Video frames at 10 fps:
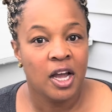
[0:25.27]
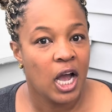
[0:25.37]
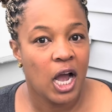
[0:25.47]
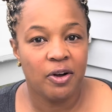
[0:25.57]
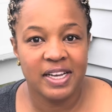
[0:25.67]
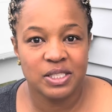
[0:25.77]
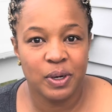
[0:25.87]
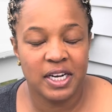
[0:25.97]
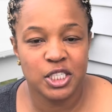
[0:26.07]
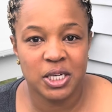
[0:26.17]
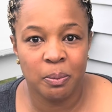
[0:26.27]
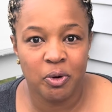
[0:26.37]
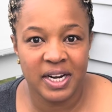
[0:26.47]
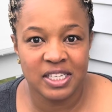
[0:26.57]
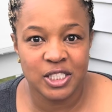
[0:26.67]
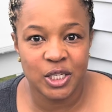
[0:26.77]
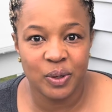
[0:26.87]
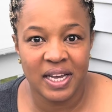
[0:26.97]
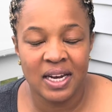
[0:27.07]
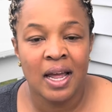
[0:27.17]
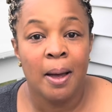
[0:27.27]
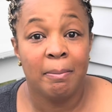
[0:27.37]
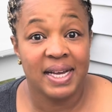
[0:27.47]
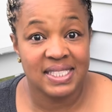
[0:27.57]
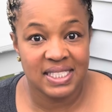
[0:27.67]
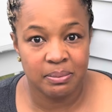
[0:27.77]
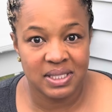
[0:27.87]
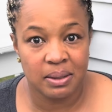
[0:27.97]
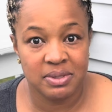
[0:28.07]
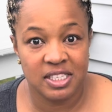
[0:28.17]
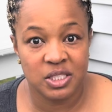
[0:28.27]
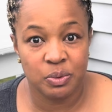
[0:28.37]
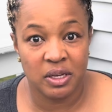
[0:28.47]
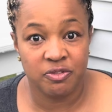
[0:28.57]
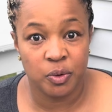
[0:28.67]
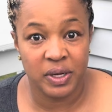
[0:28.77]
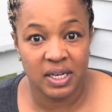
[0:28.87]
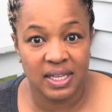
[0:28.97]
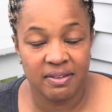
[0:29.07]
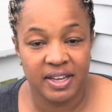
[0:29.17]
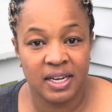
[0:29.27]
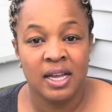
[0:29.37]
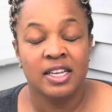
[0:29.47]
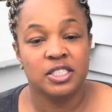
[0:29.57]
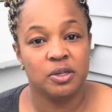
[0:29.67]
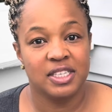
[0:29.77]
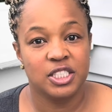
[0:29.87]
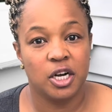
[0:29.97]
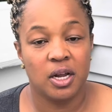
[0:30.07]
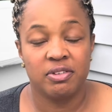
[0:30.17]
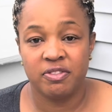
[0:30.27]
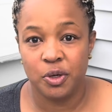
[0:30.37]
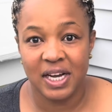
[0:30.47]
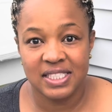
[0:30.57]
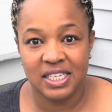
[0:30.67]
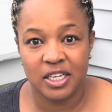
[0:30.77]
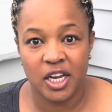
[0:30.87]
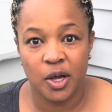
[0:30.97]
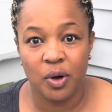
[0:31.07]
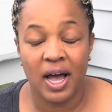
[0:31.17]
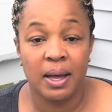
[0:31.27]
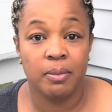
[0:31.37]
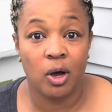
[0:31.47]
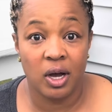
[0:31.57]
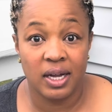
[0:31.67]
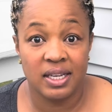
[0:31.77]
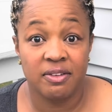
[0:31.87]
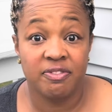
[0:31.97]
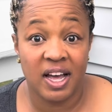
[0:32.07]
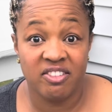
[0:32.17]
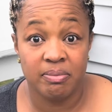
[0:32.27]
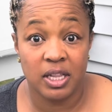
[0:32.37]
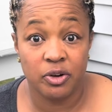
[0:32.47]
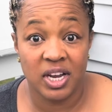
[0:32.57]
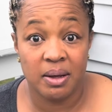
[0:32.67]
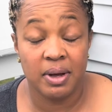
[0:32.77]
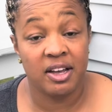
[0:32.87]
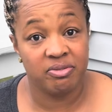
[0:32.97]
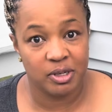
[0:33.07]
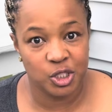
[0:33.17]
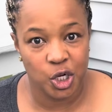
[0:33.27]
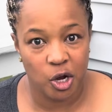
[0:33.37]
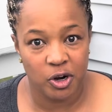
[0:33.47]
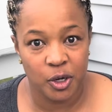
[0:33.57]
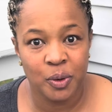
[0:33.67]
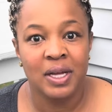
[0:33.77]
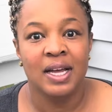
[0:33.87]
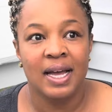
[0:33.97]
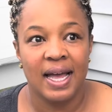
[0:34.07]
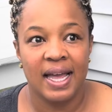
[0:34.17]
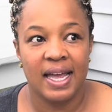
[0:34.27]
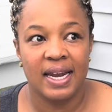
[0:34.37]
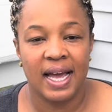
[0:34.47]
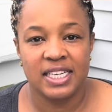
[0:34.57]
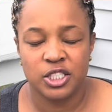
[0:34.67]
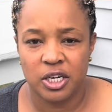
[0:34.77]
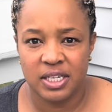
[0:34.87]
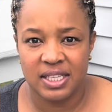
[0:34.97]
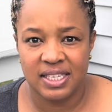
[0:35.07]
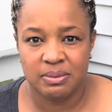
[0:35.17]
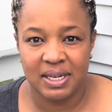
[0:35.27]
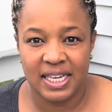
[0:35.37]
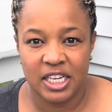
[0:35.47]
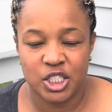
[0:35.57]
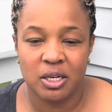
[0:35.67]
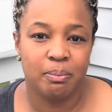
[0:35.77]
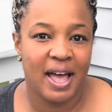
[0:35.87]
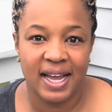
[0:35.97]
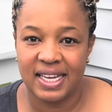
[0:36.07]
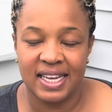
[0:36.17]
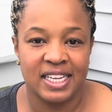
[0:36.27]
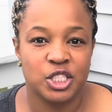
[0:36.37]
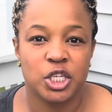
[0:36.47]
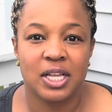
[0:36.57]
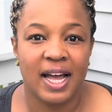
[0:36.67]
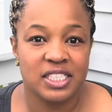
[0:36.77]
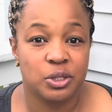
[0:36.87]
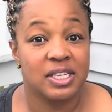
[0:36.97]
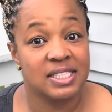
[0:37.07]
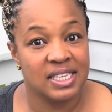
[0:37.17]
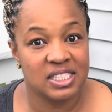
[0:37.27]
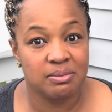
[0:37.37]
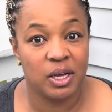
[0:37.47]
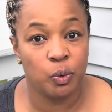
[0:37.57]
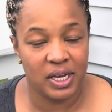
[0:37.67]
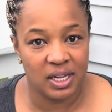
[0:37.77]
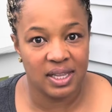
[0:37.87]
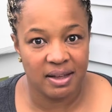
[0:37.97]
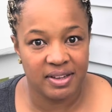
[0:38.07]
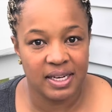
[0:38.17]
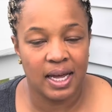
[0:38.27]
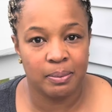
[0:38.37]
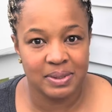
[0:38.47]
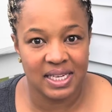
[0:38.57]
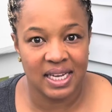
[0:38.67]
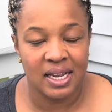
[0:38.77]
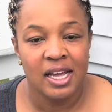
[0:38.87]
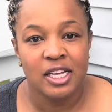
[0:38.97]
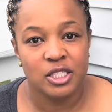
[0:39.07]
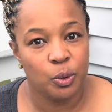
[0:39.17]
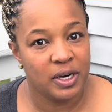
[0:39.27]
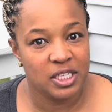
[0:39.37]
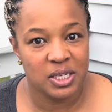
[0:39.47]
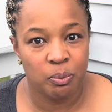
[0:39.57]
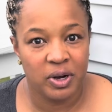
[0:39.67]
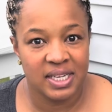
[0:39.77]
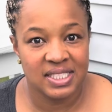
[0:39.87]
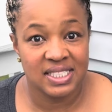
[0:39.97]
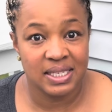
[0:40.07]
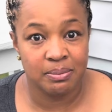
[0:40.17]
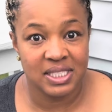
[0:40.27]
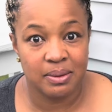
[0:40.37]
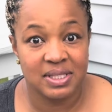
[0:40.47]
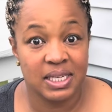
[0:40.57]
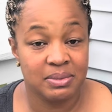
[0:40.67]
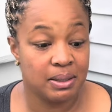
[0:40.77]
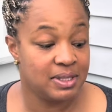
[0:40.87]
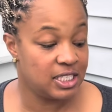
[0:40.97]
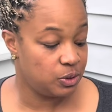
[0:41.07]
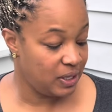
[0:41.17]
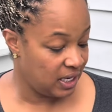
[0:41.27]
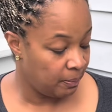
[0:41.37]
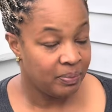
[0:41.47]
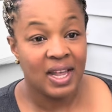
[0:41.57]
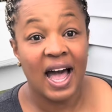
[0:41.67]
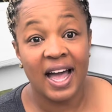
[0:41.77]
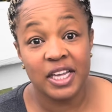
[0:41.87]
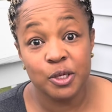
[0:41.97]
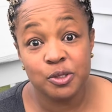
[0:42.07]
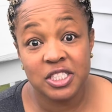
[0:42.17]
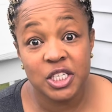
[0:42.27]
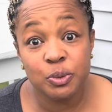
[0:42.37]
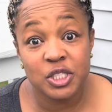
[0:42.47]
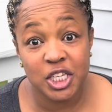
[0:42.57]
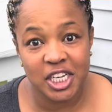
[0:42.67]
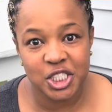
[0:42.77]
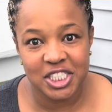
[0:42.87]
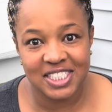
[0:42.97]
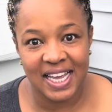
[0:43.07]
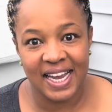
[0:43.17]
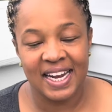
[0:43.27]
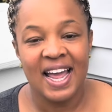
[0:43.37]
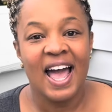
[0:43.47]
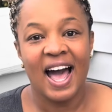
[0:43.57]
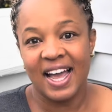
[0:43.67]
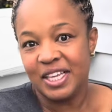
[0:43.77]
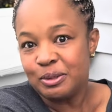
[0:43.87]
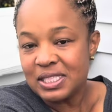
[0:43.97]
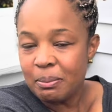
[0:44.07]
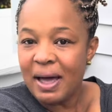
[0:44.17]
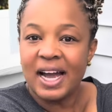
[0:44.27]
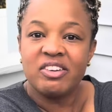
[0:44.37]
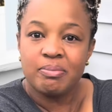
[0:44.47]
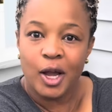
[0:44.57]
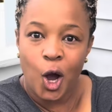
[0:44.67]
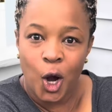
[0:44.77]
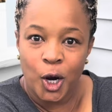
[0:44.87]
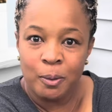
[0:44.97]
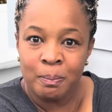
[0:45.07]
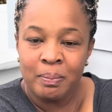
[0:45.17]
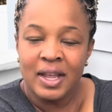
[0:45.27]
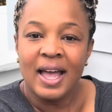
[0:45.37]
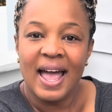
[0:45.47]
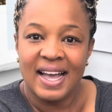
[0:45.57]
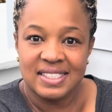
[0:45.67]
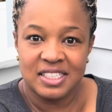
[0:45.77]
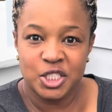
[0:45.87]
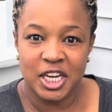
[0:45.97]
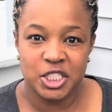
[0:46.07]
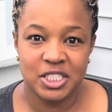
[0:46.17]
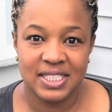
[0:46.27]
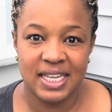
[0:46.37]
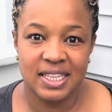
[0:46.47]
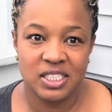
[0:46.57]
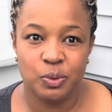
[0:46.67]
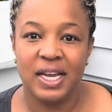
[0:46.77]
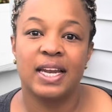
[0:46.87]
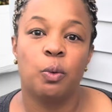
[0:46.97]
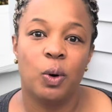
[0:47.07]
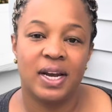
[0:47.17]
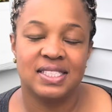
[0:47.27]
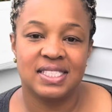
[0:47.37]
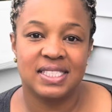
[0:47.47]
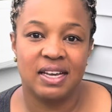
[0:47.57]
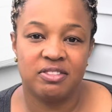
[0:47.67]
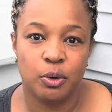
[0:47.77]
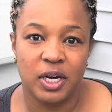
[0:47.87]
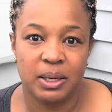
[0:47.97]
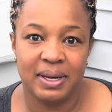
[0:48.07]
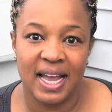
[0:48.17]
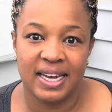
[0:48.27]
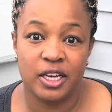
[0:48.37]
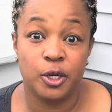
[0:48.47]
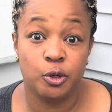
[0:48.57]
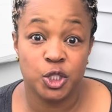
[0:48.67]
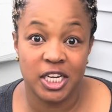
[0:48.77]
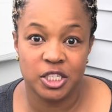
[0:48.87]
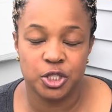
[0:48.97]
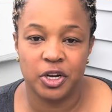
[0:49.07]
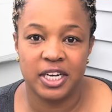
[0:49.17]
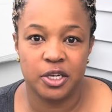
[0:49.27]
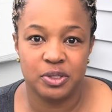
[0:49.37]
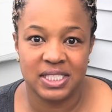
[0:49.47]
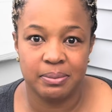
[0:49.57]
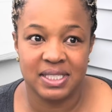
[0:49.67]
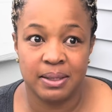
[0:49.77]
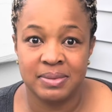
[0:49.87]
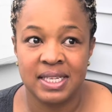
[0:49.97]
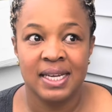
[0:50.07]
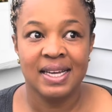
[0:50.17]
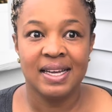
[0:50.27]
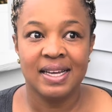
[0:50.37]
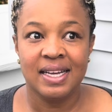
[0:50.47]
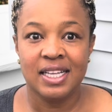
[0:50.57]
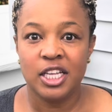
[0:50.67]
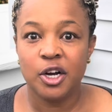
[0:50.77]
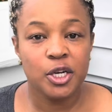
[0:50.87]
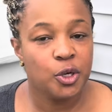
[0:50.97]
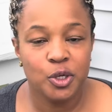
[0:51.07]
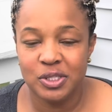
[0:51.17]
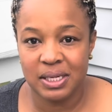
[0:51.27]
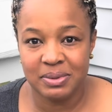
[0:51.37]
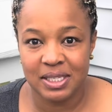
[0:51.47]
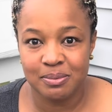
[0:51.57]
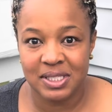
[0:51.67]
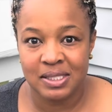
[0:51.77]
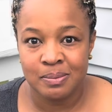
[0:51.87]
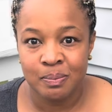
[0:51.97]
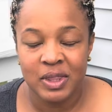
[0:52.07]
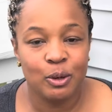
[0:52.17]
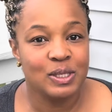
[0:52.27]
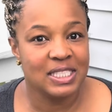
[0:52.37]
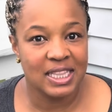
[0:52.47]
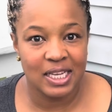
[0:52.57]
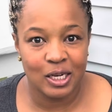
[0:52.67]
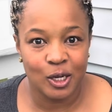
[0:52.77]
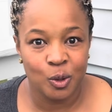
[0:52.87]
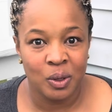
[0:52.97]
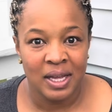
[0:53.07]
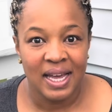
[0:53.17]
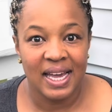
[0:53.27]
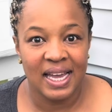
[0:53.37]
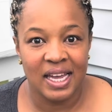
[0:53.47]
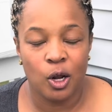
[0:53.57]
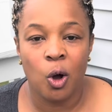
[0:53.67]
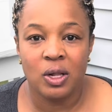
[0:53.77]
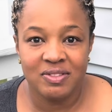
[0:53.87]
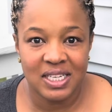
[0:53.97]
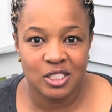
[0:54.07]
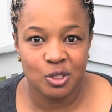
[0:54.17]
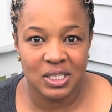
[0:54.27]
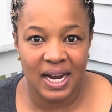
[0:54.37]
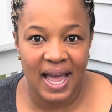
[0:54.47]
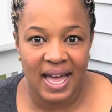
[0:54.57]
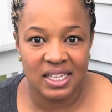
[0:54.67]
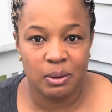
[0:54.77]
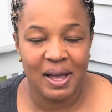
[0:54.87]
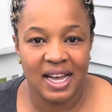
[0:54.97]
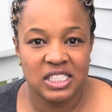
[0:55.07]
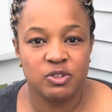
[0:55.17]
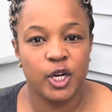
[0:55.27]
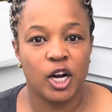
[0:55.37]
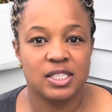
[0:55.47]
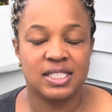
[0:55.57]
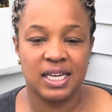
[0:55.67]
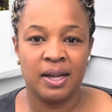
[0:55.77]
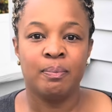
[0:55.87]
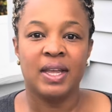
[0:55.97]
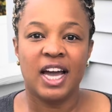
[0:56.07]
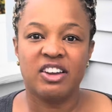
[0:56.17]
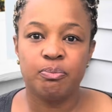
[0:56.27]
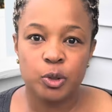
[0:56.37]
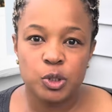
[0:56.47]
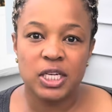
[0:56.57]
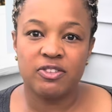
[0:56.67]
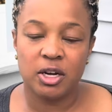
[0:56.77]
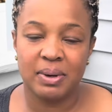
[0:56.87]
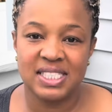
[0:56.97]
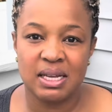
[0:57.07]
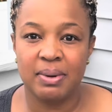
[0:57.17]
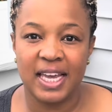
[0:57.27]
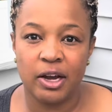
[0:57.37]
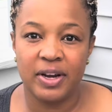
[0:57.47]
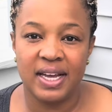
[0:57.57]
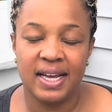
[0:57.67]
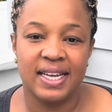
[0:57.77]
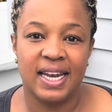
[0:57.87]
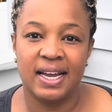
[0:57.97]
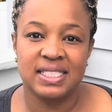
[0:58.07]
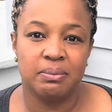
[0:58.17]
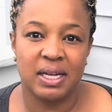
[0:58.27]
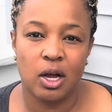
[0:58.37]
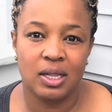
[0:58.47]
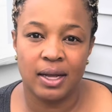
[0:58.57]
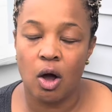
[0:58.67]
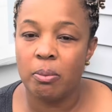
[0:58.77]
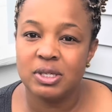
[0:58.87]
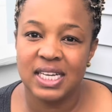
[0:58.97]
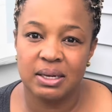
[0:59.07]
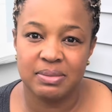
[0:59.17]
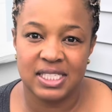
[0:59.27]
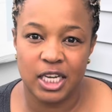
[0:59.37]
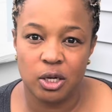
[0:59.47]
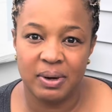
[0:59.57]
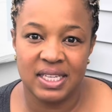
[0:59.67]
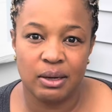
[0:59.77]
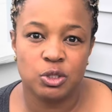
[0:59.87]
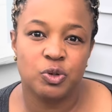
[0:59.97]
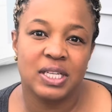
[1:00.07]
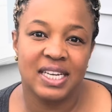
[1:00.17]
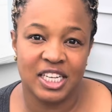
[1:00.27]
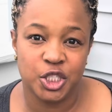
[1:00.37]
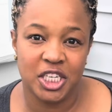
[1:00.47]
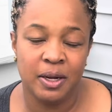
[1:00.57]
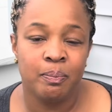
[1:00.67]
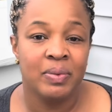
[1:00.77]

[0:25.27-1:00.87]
All right, so we're gonna jump right into it. My symptoms this week for week 11. So let's start off. If you guys didn't know, I'm on the 5 milligram of Mounjaro, and I started this medication back in July. So this is my week 11 update. So we're gonna jump right into symptoms. Symptoms this week, I used a new injection site. I used the back of my arm as an injection site this week, and I wanted to see if there were gonna be any new changes or any new symptoms. There were no new symptoms. There was nothing new. And all of the issues that I had in the past in regards to kind of bruising around my stomach area and getting something almost like a mosquito bite that was really itchy,